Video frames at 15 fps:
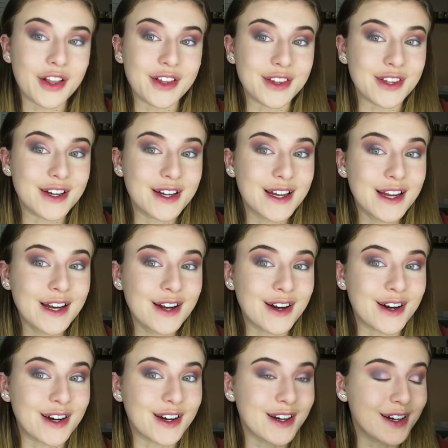Look at
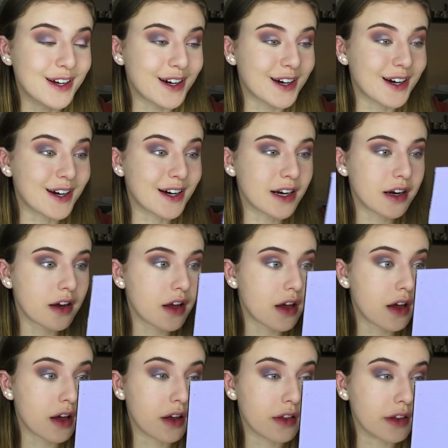her.
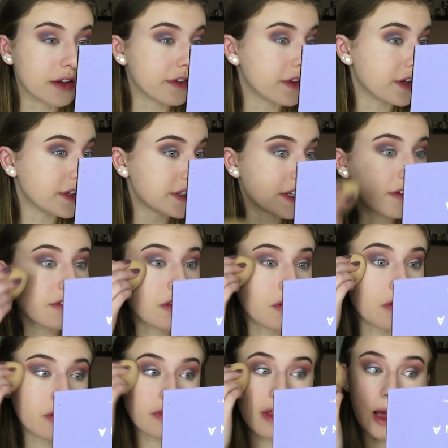This doesn't even
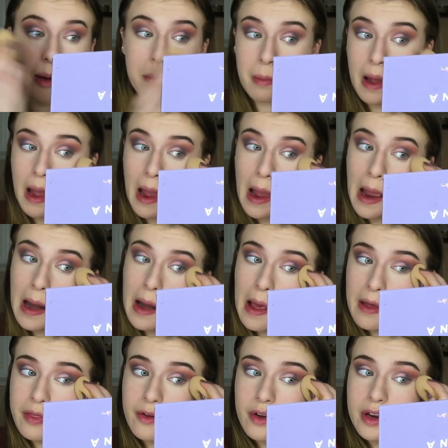look that bad.
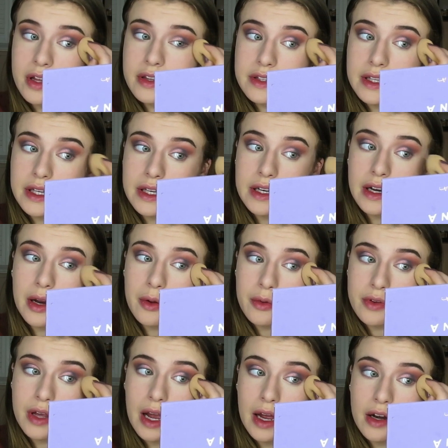I thought it did, and I
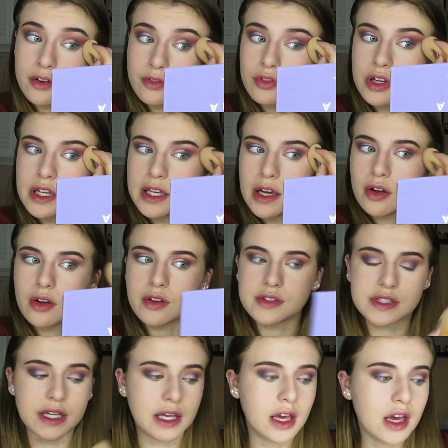was kind of freaking out. I
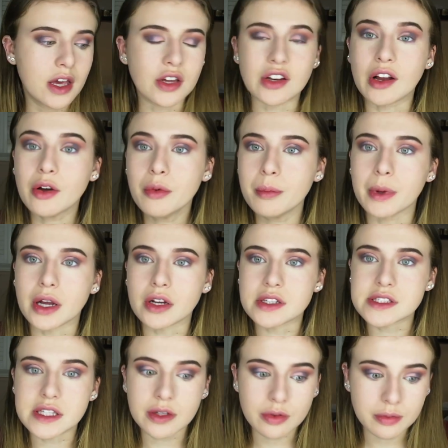was like, you know how
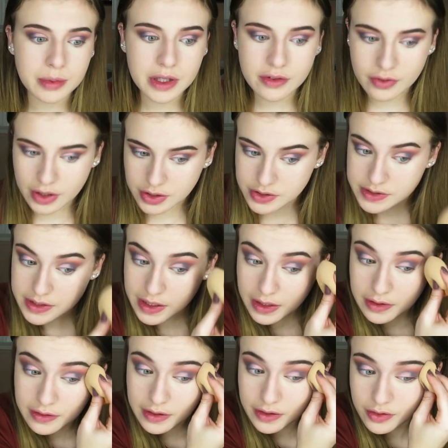embarrassing it would be if I just
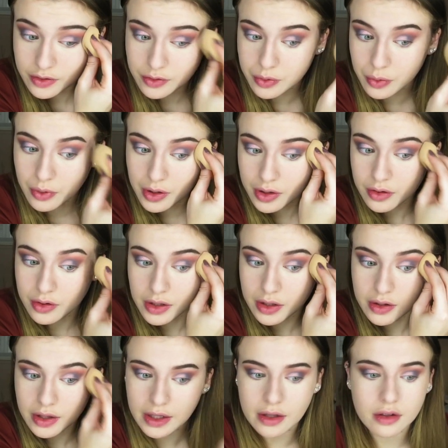like did a tutorial and
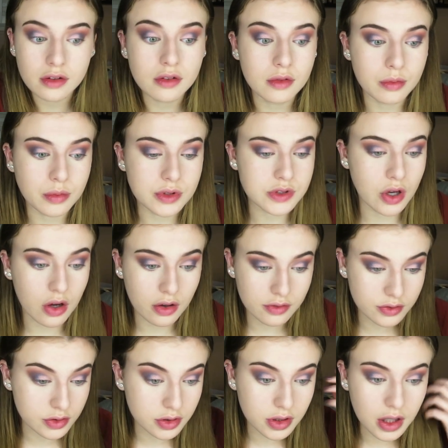it like was
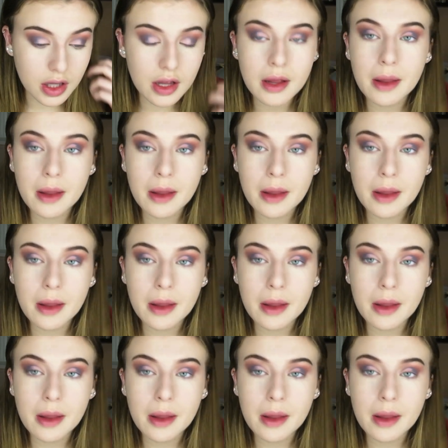awful.